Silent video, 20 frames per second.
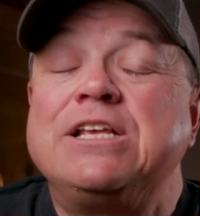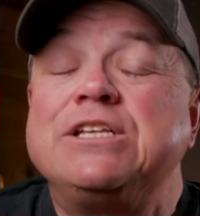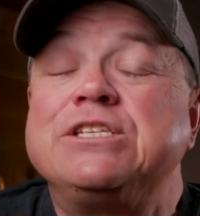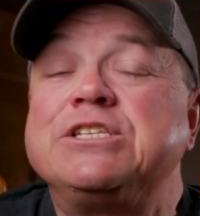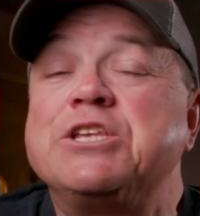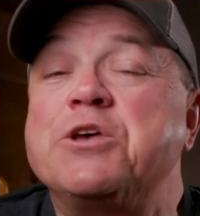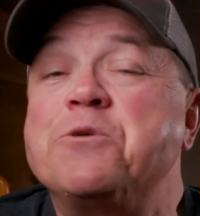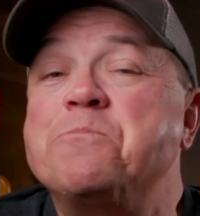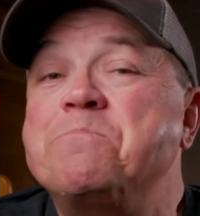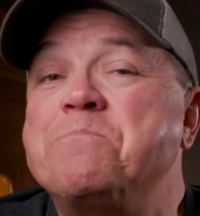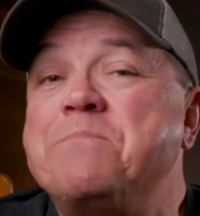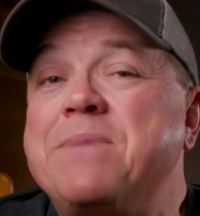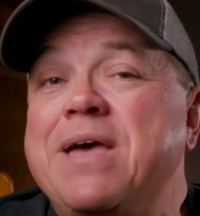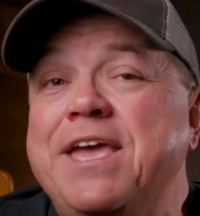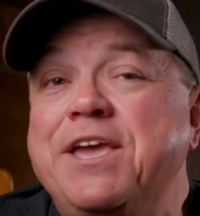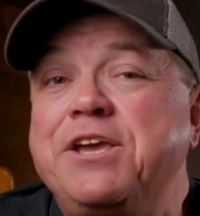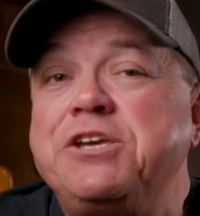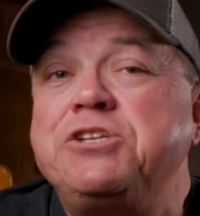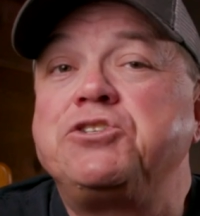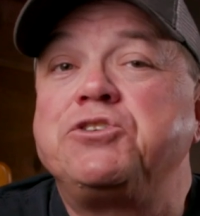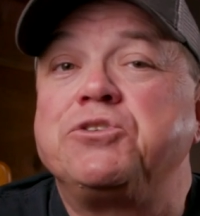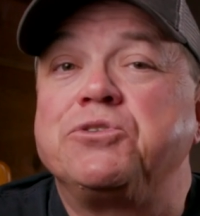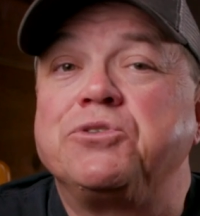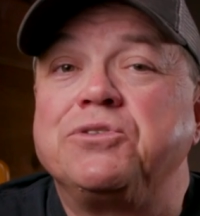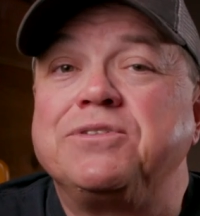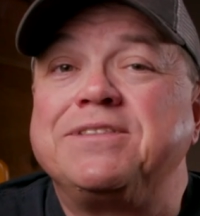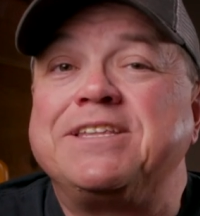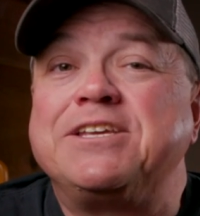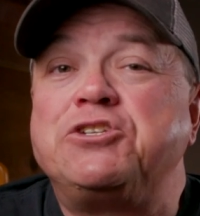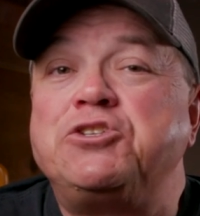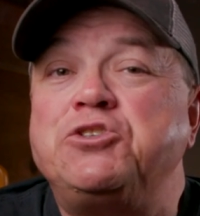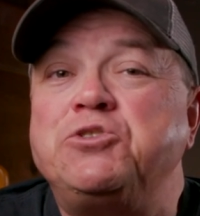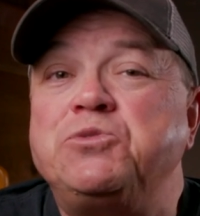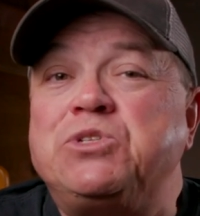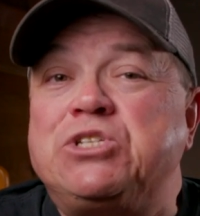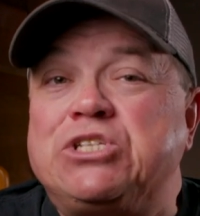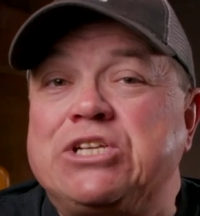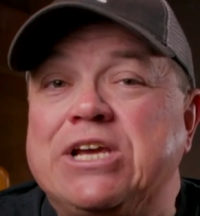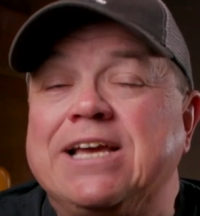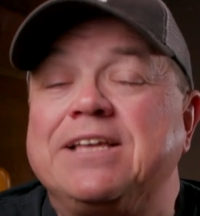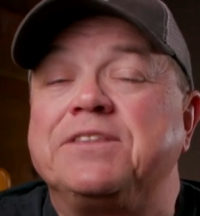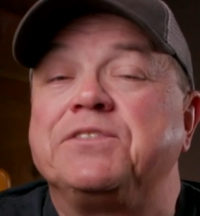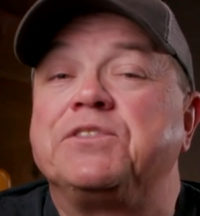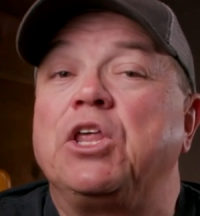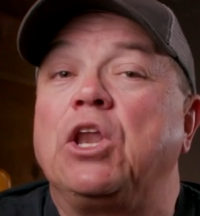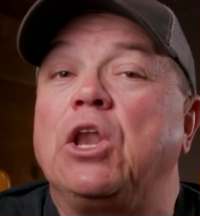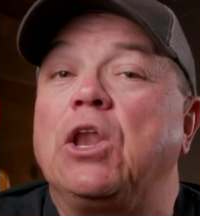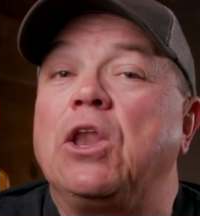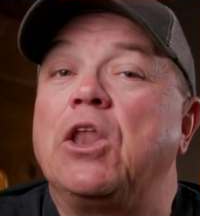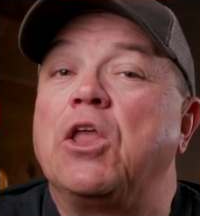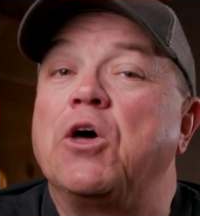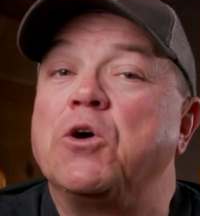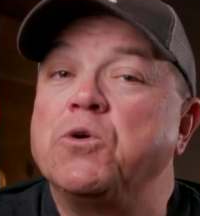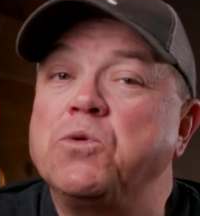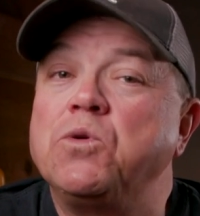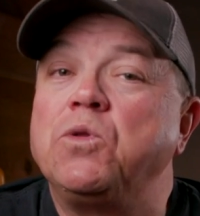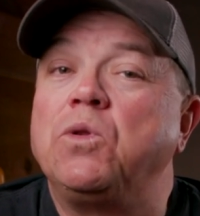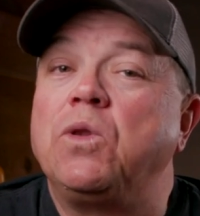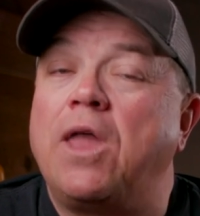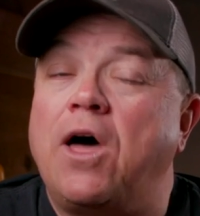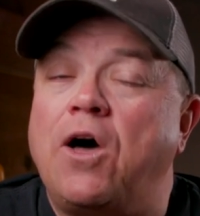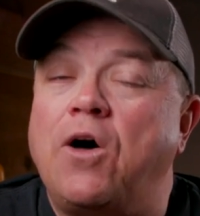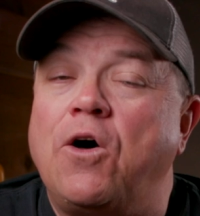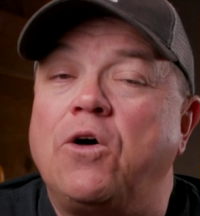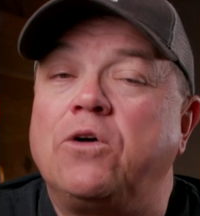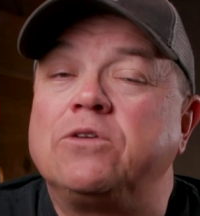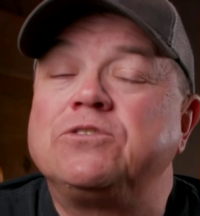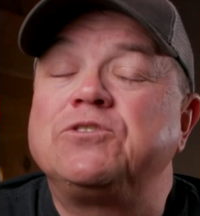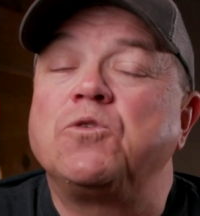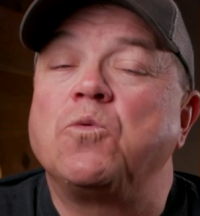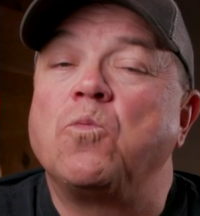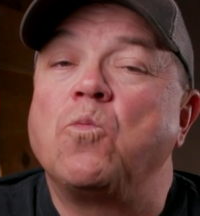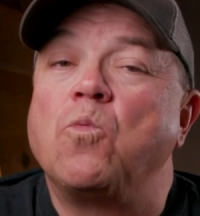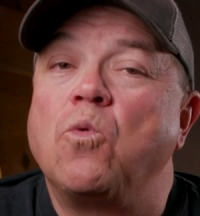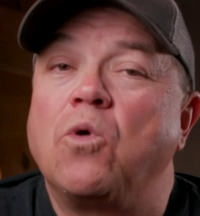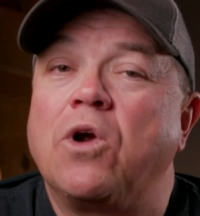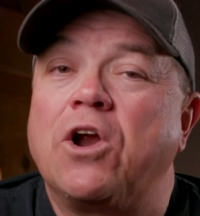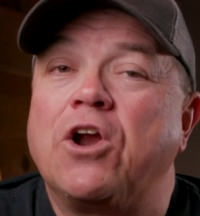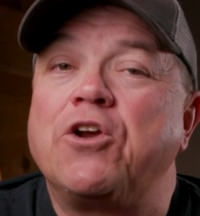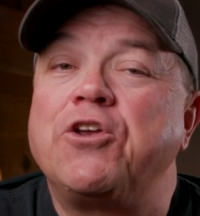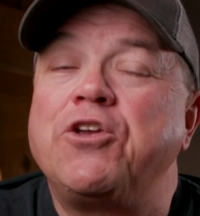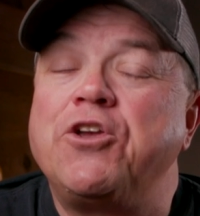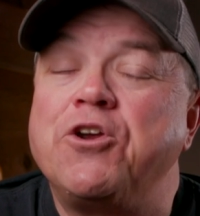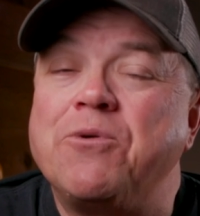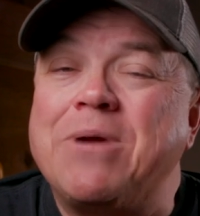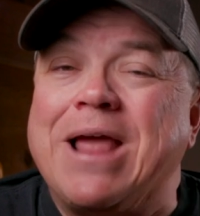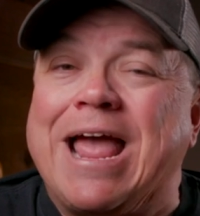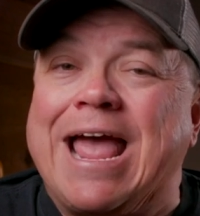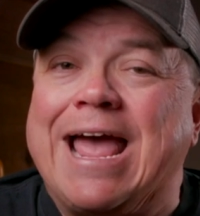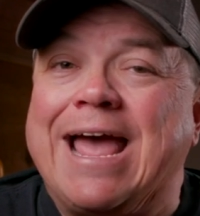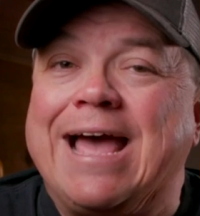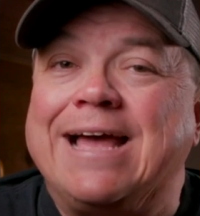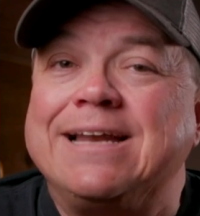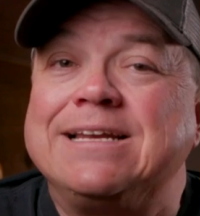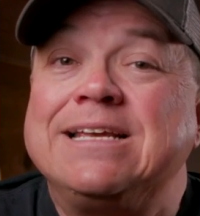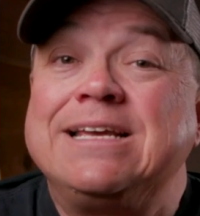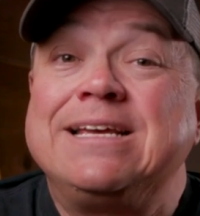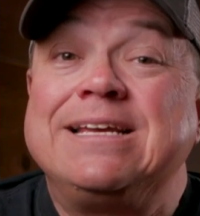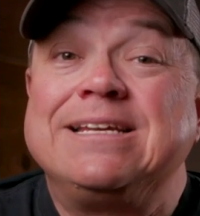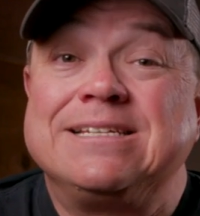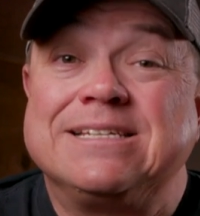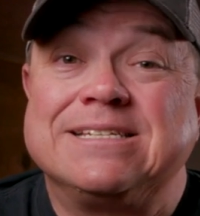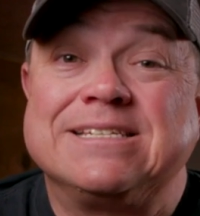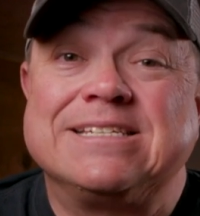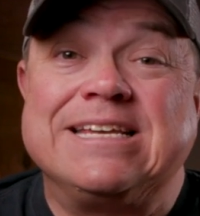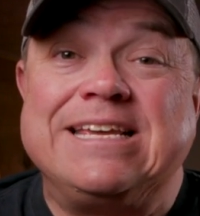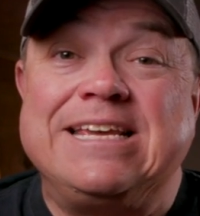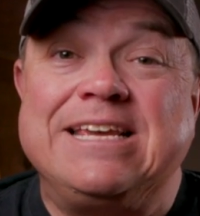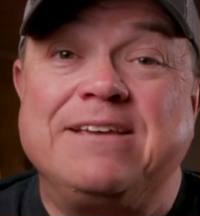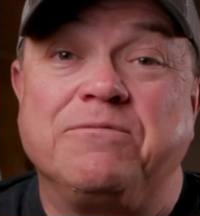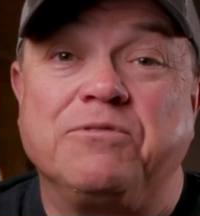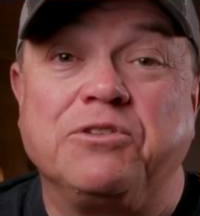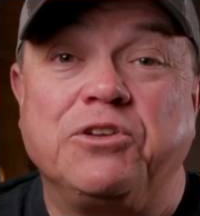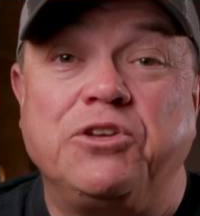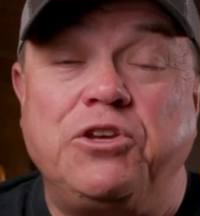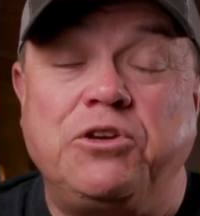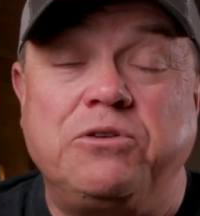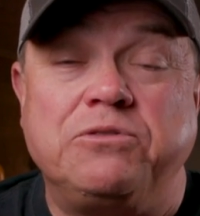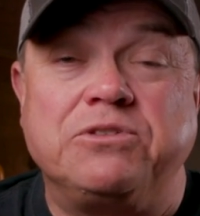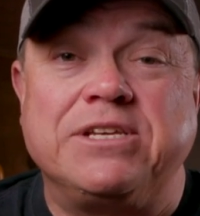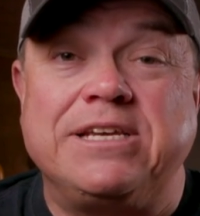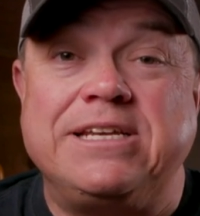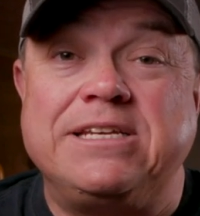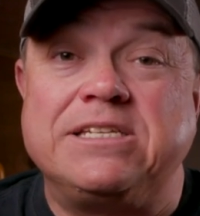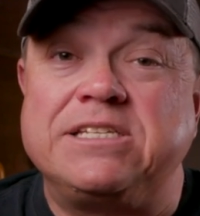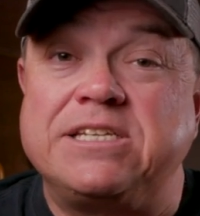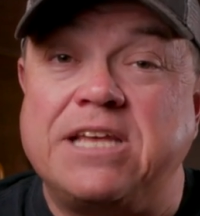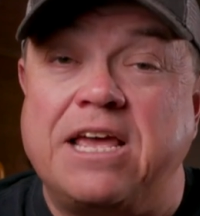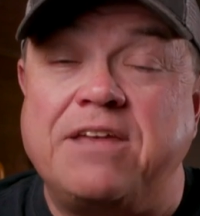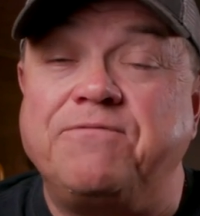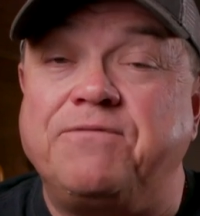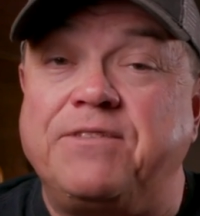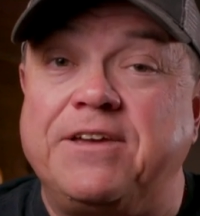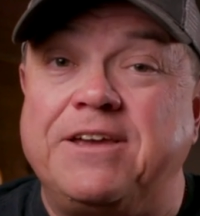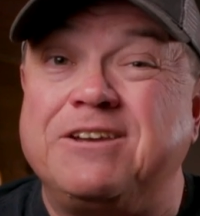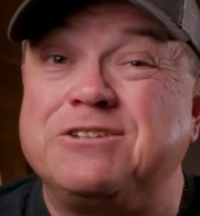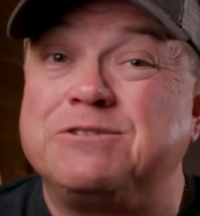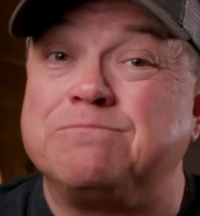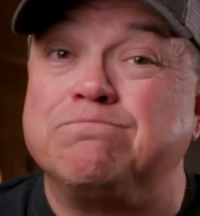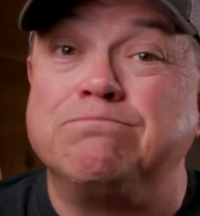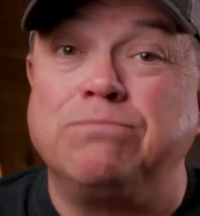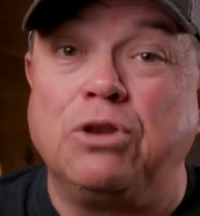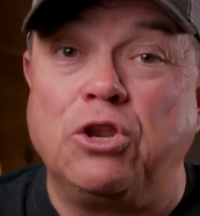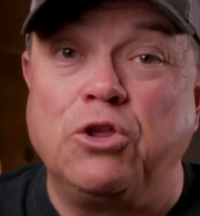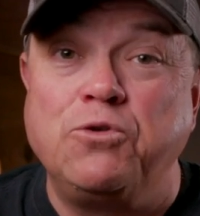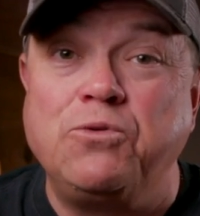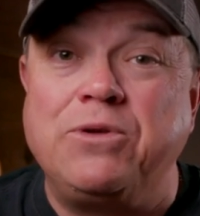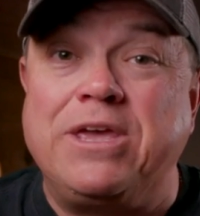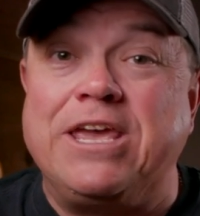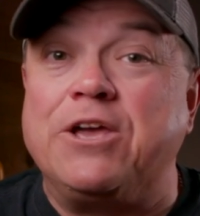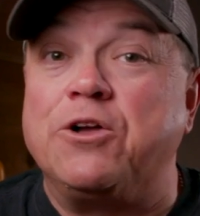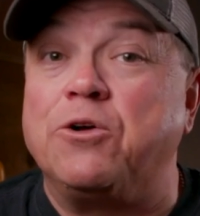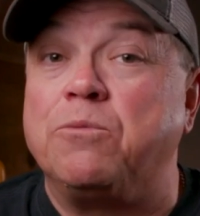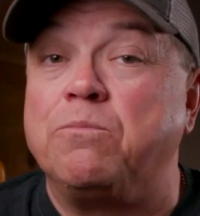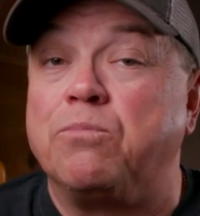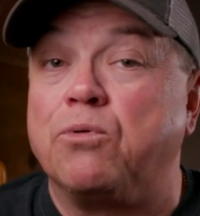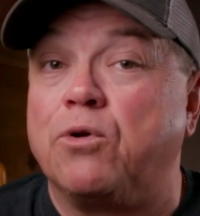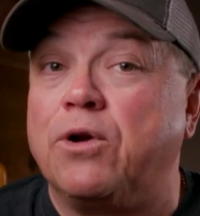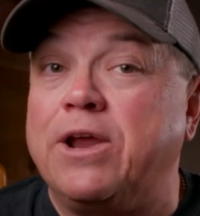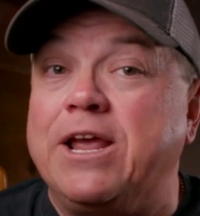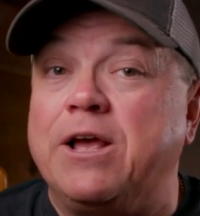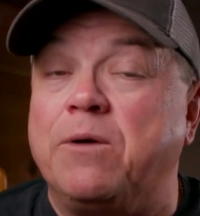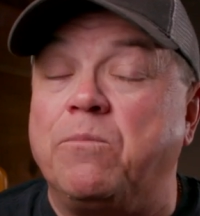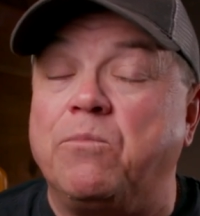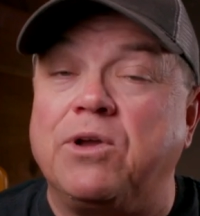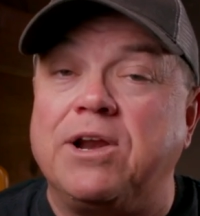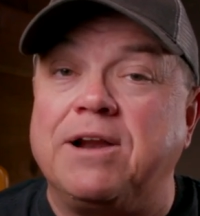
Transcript: so make sure that you check the local laws where you're at to see if using sunfish, bluegill, brim,